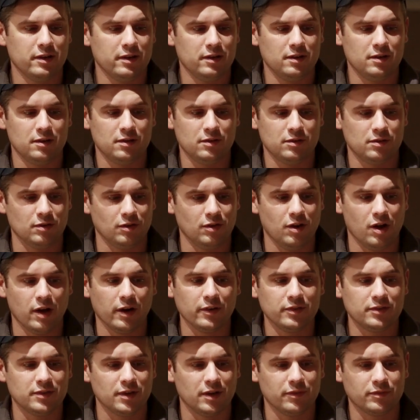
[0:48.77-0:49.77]
There's a
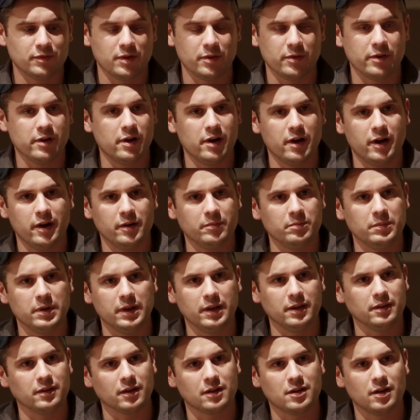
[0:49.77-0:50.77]
lot of stuff going on,
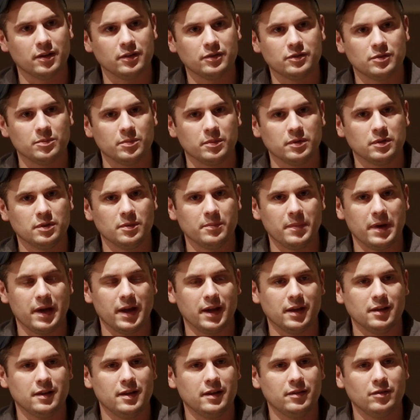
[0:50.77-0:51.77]
meeting the customer
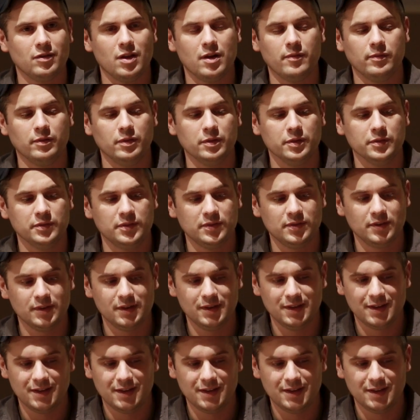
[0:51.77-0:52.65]
demand levels